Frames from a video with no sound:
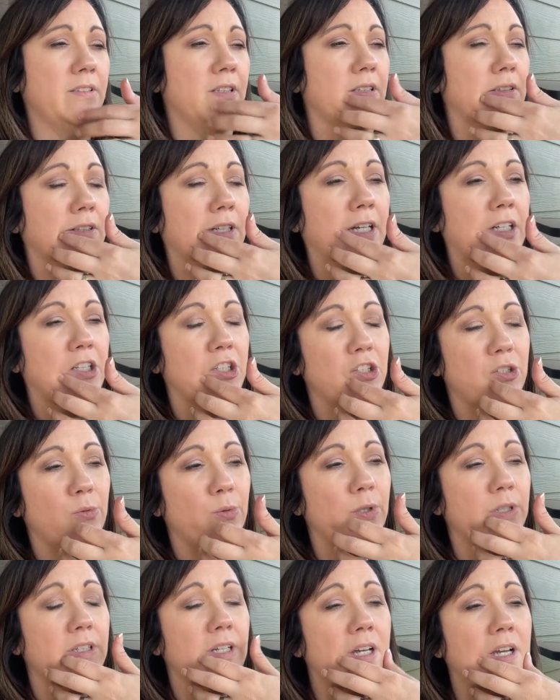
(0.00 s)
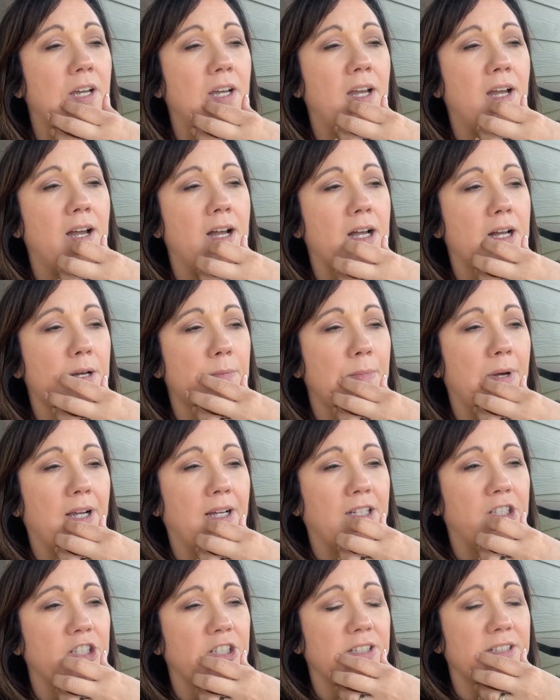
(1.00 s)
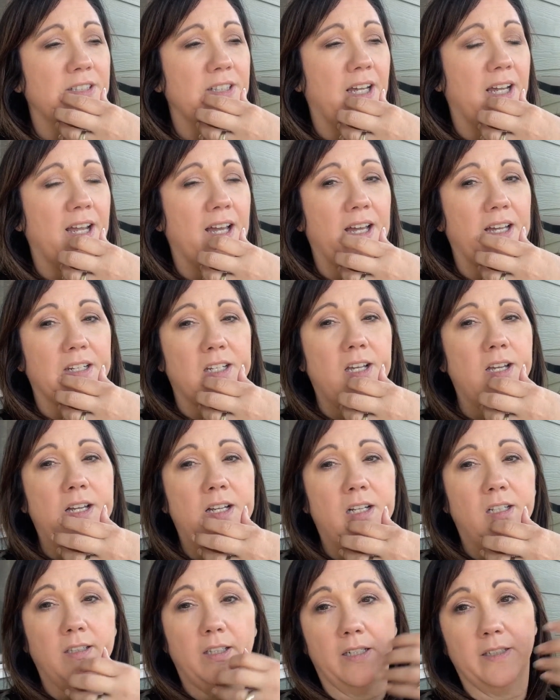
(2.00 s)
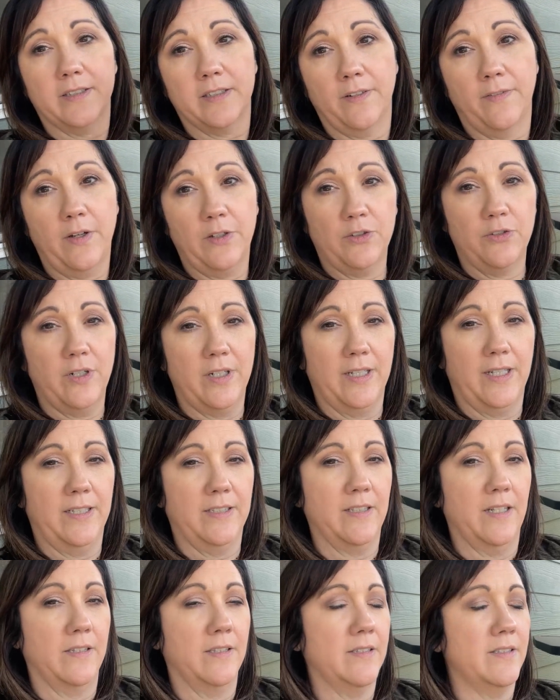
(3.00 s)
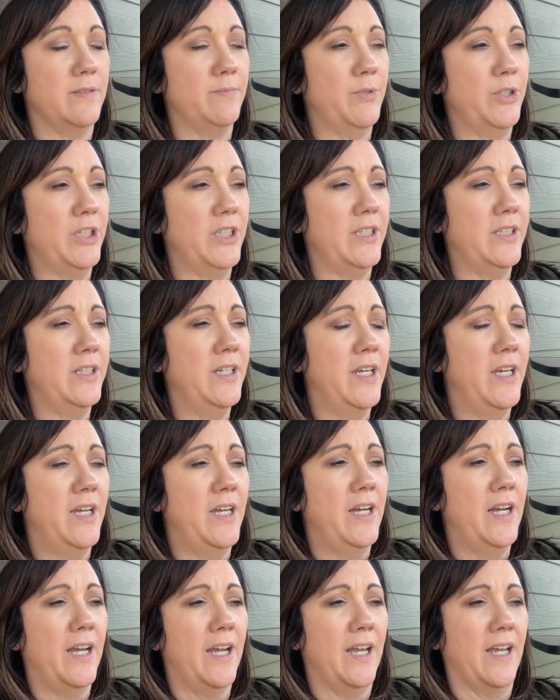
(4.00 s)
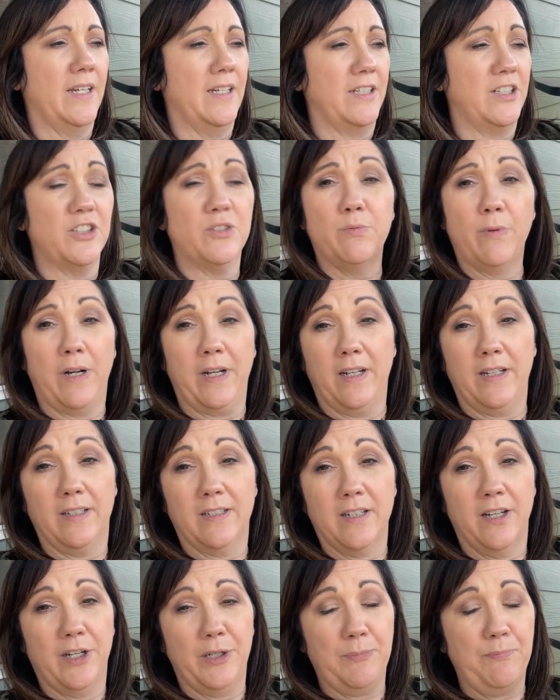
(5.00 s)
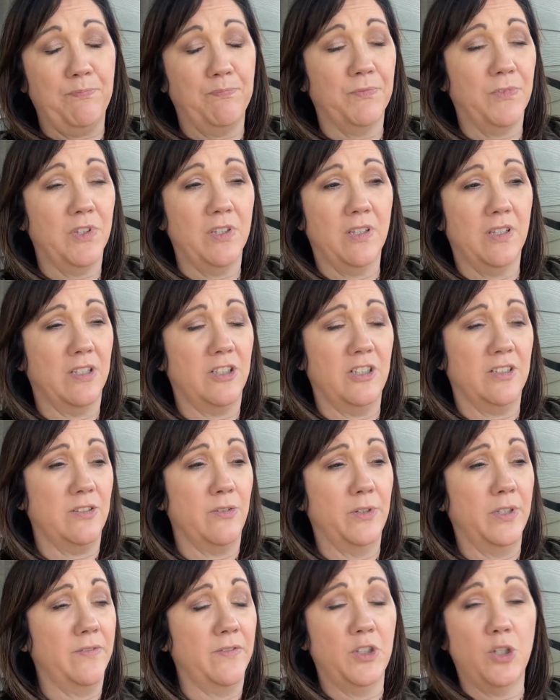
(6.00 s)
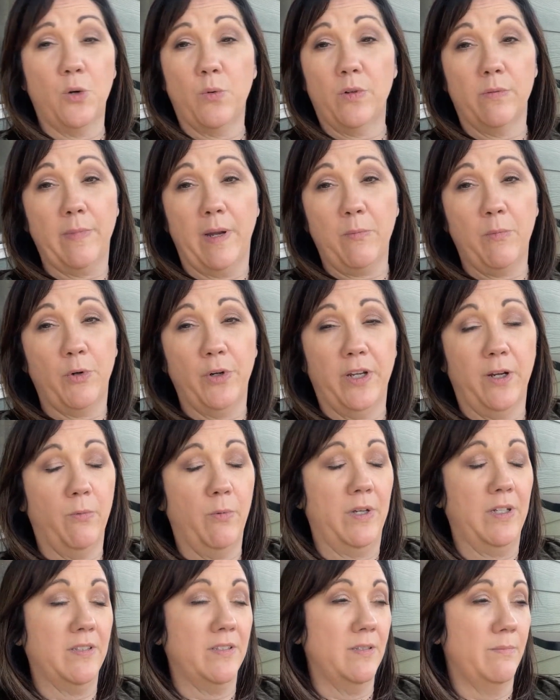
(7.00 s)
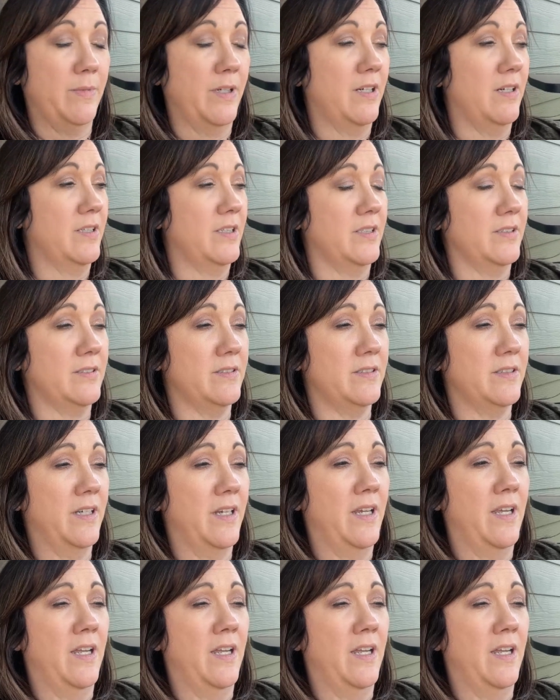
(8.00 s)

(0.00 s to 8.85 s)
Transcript: that are kind of short. Um, I just, I had a lot of stuff I was trying to get done this morning and I just ran out of time. just don't even know where my morning went, to be honest.